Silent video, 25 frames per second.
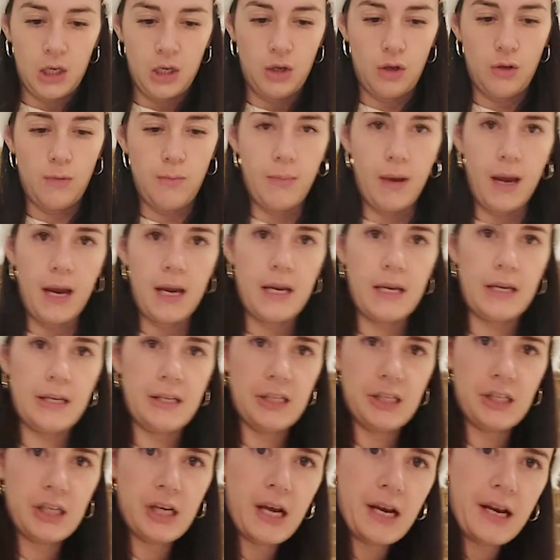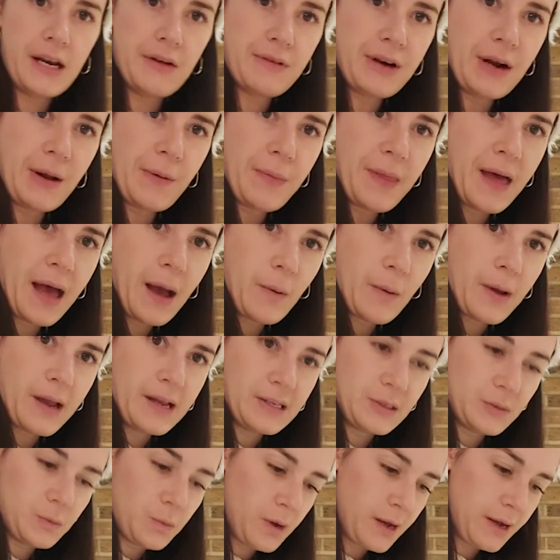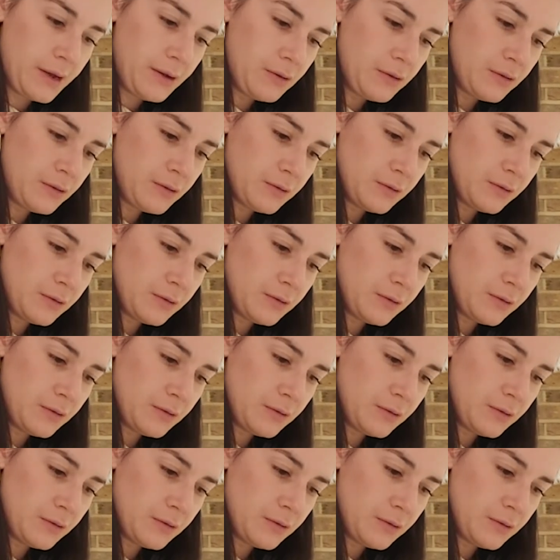You might need to turn it around that way as well.